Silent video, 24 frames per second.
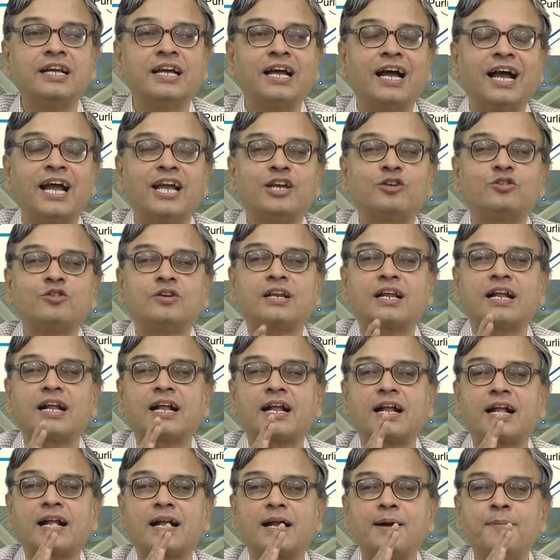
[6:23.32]
I should
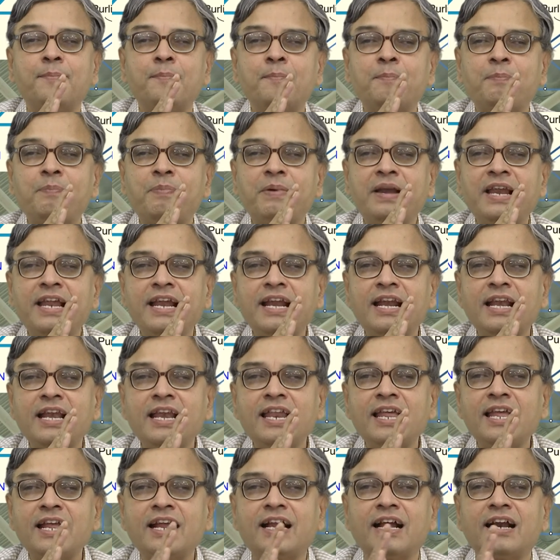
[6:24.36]

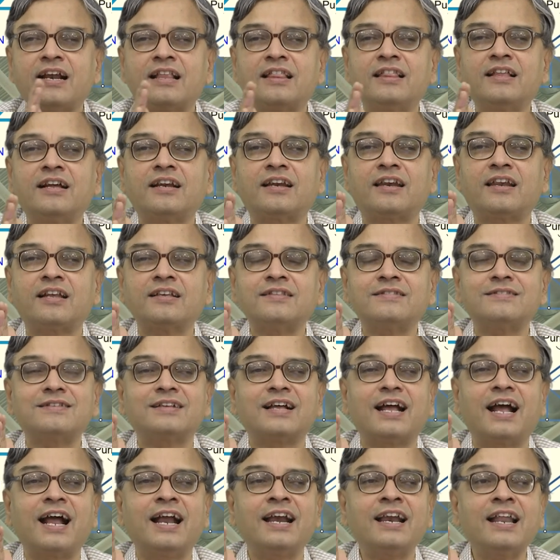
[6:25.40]
completely cut the truss
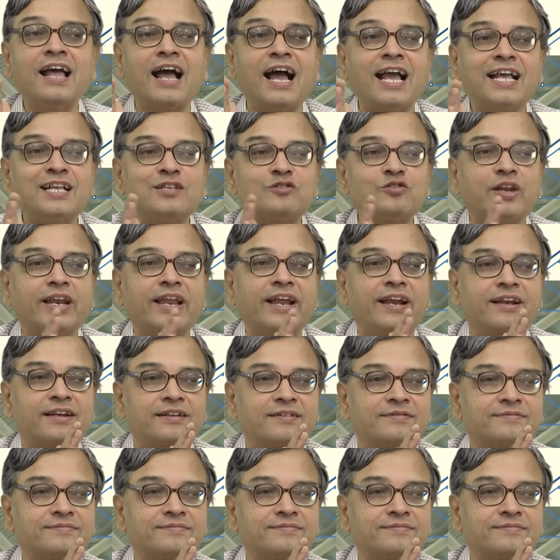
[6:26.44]
and isolate.